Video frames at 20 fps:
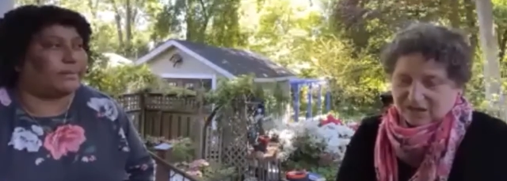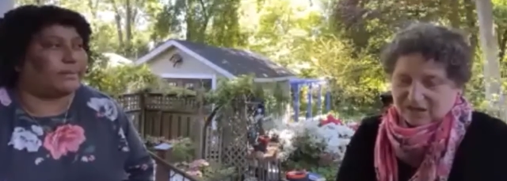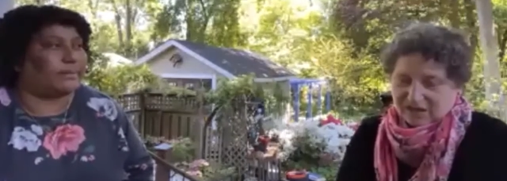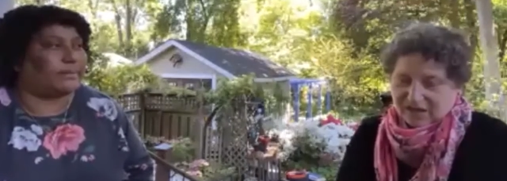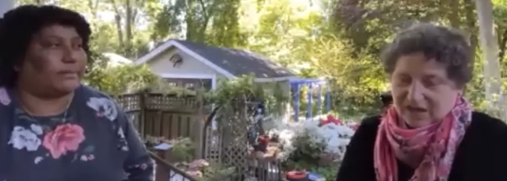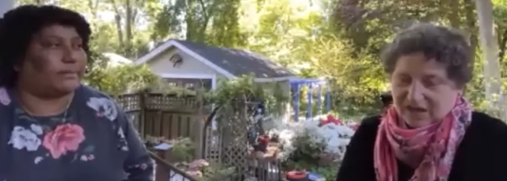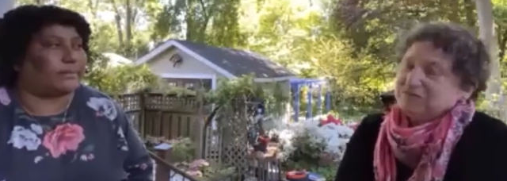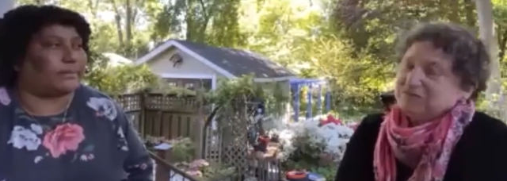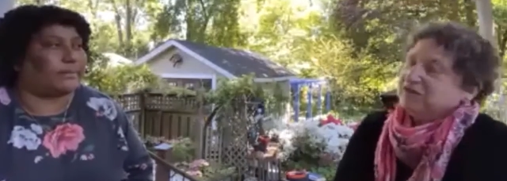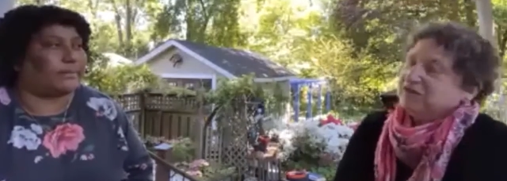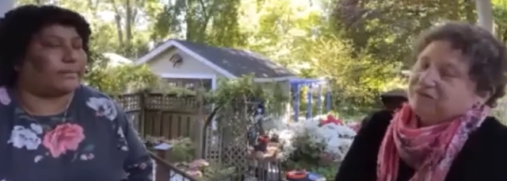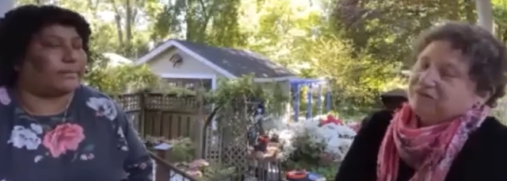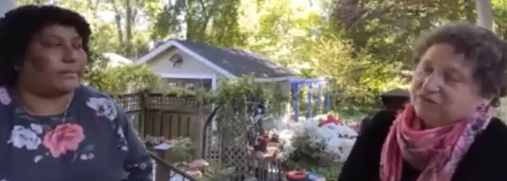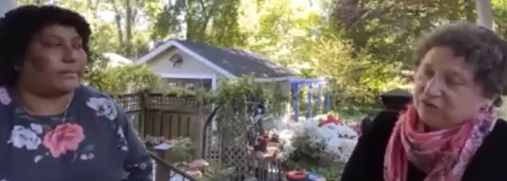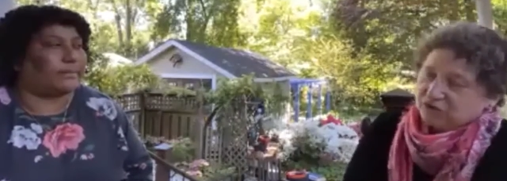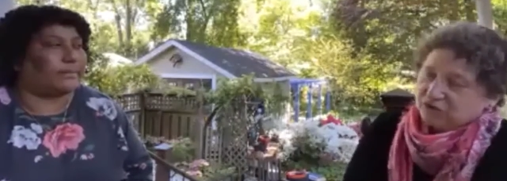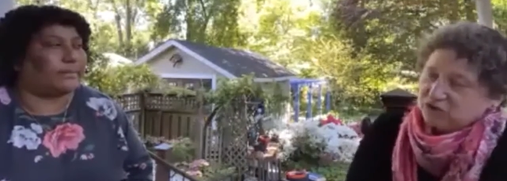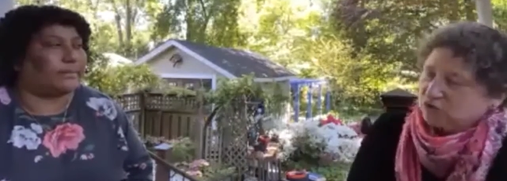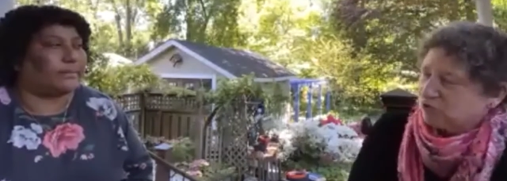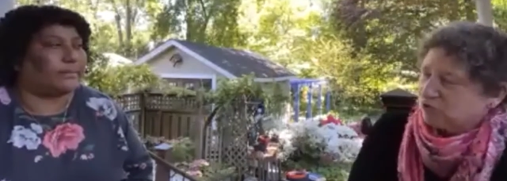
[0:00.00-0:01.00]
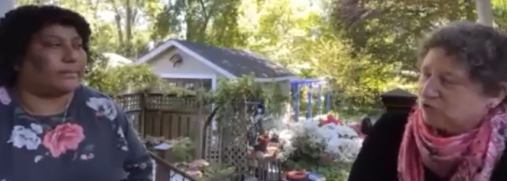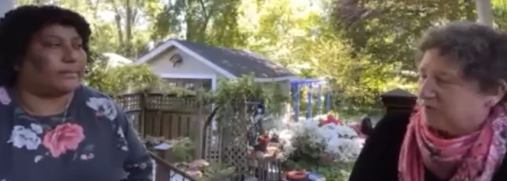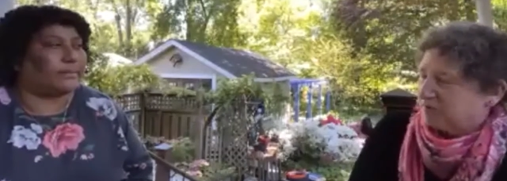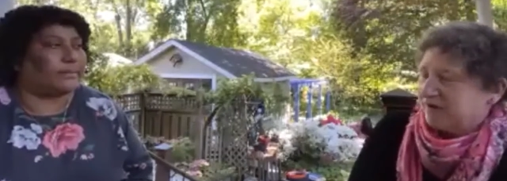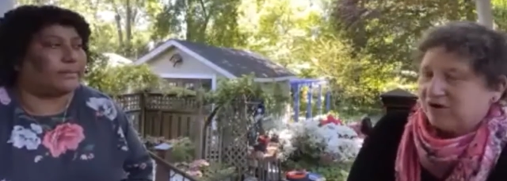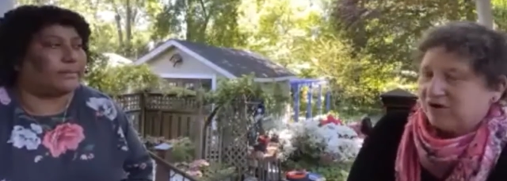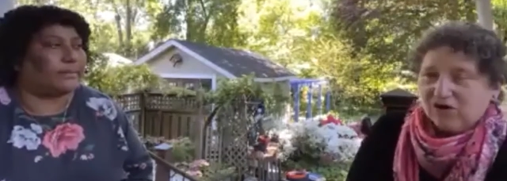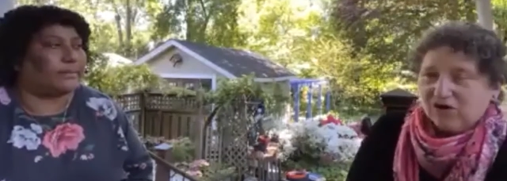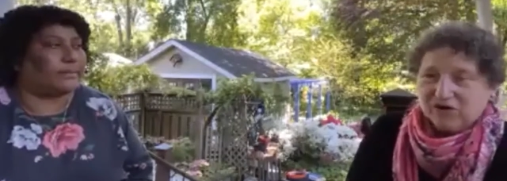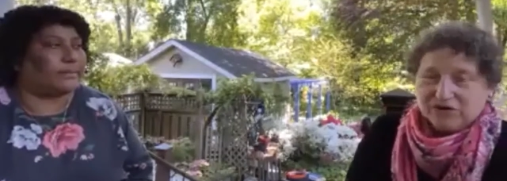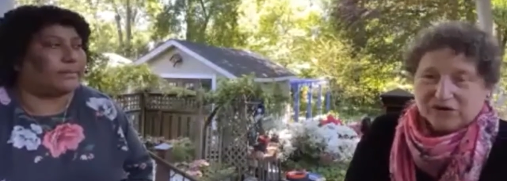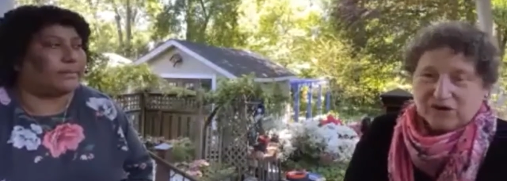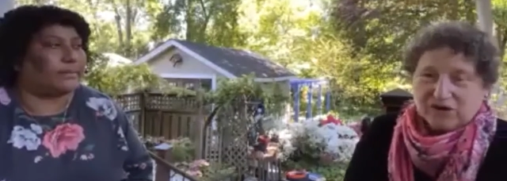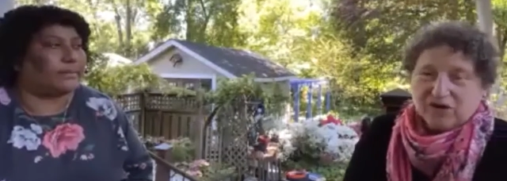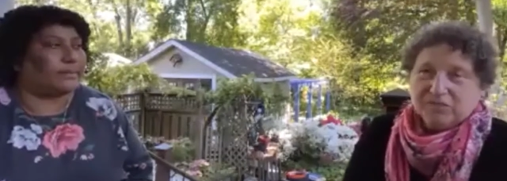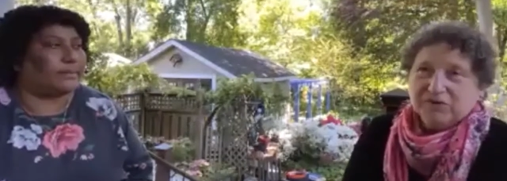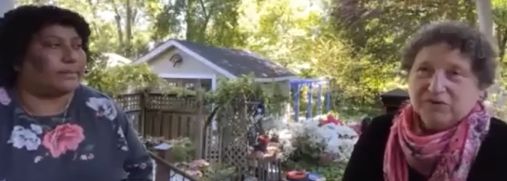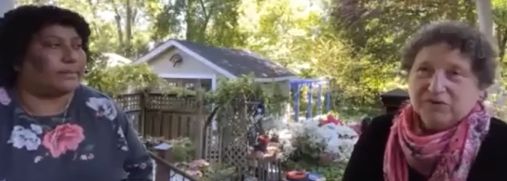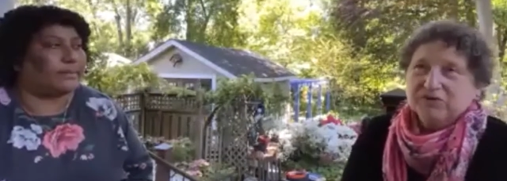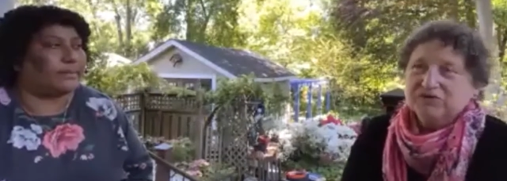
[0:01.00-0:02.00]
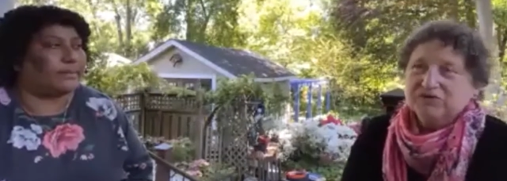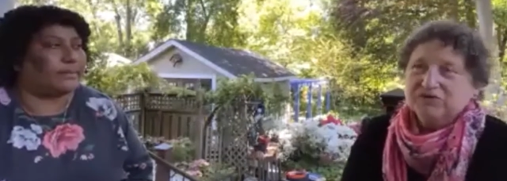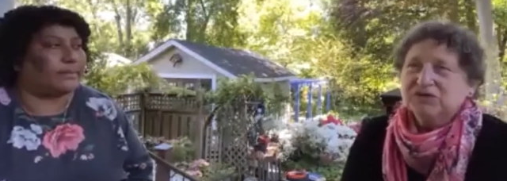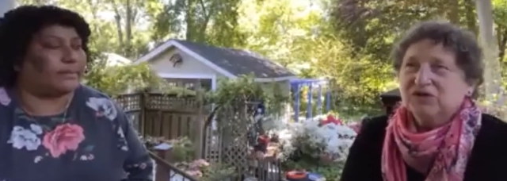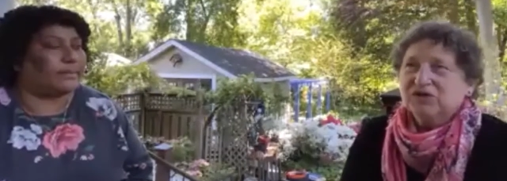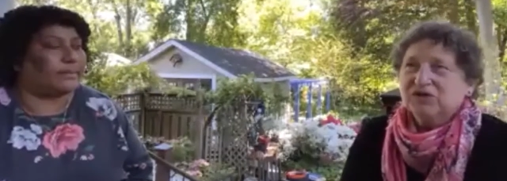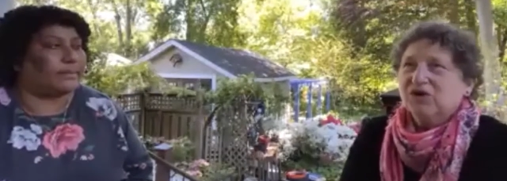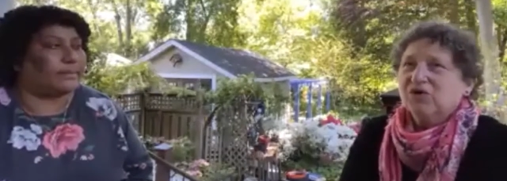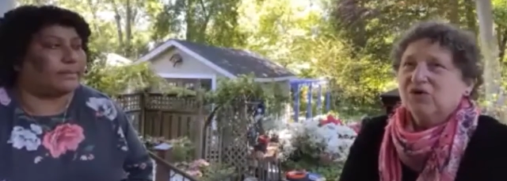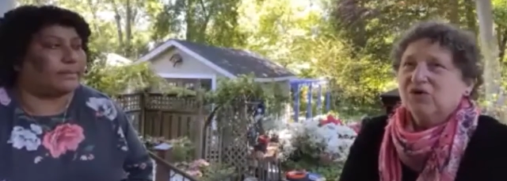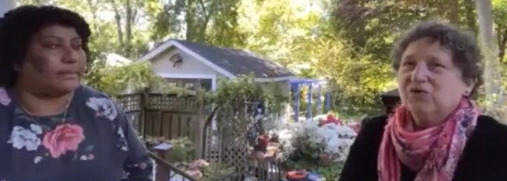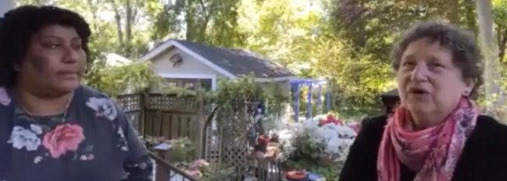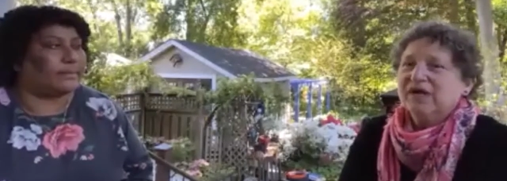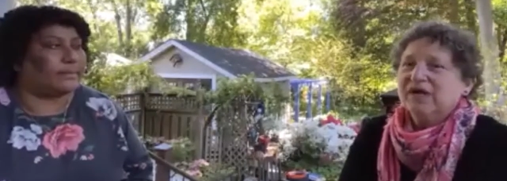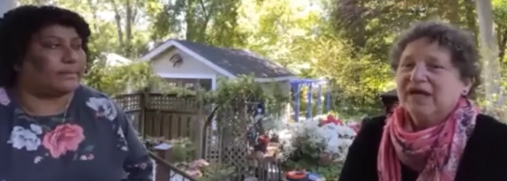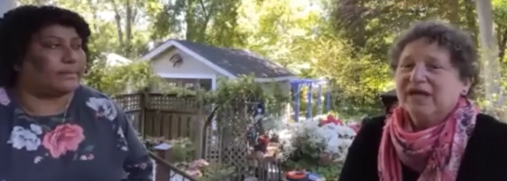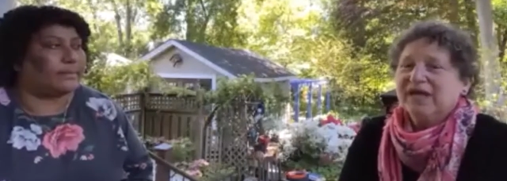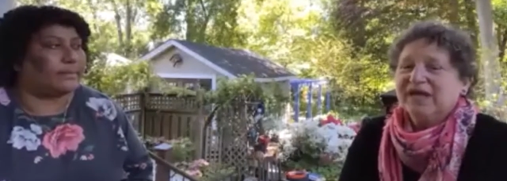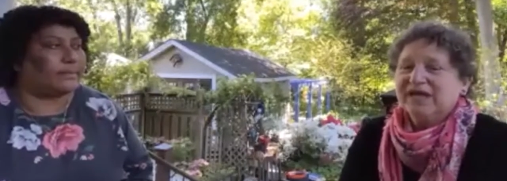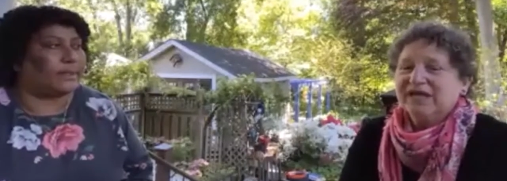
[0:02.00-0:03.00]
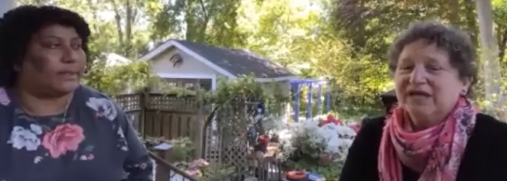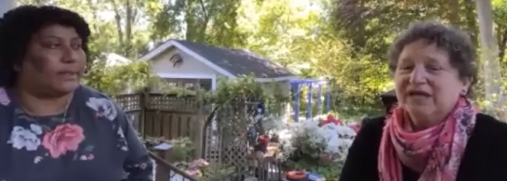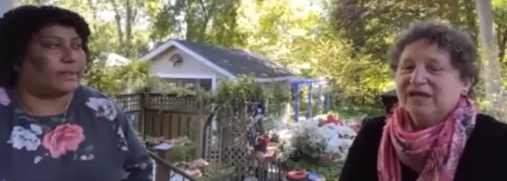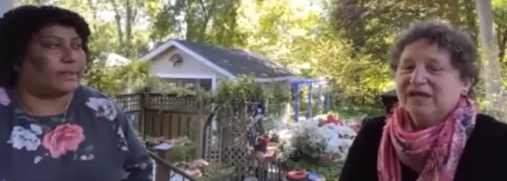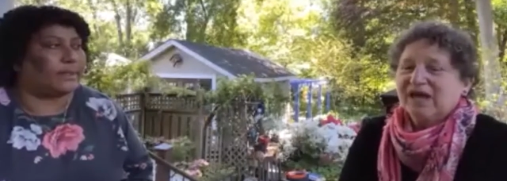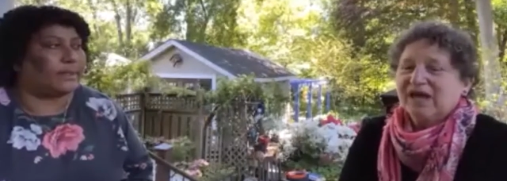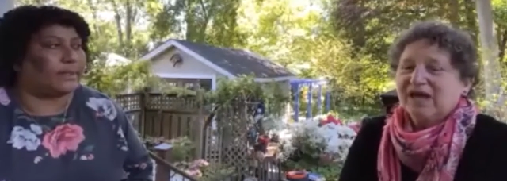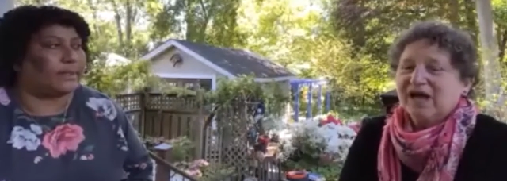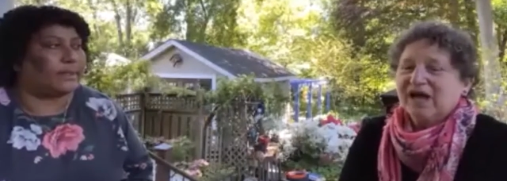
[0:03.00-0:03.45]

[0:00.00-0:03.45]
Speaker 1: came to, for a tour of my garden a couple years ago, and